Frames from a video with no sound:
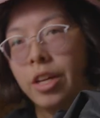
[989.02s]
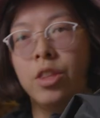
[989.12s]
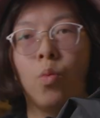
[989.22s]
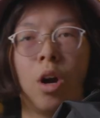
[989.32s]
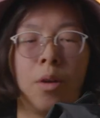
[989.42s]

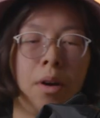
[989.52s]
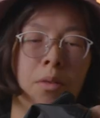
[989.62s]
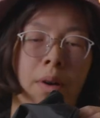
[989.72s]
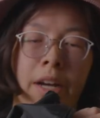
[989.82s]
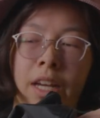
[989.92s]
In the water
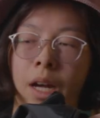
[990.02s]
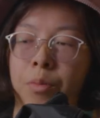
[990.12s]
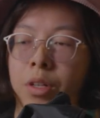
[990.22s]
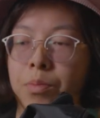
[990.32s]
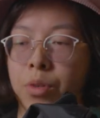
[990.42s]
bottle pocket, I'm
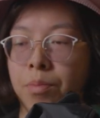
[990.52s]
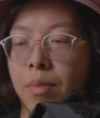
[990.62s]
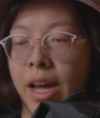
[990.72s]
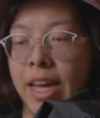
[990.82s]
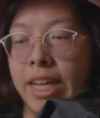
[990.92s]
gonna put
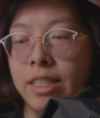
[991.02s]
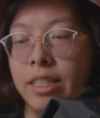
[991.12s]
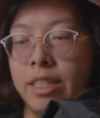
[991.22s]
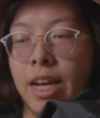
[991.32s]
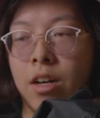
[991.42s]
my
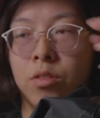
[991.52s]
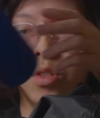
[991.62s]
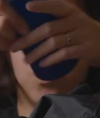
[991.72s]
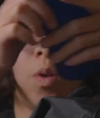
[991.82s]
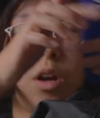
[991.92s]

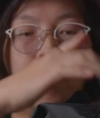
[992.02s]
18-ounce water